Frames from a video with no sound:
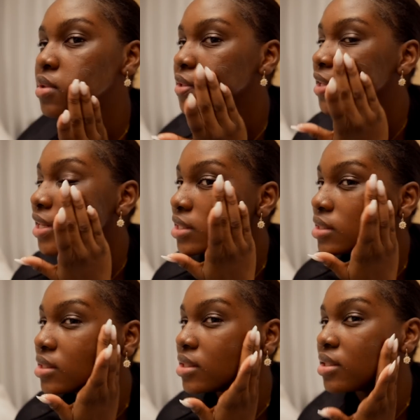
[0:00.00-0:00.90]
Do you guys
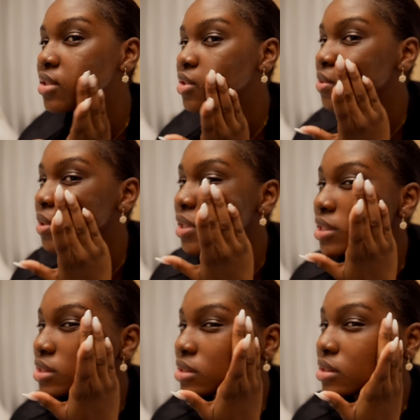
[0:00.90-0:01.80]
see the
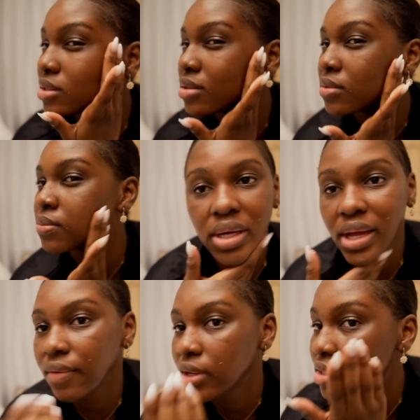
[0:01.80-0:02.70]
dewiness? I
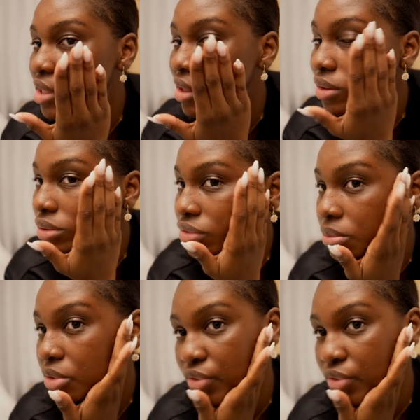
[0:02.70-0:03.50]
can't really tell from the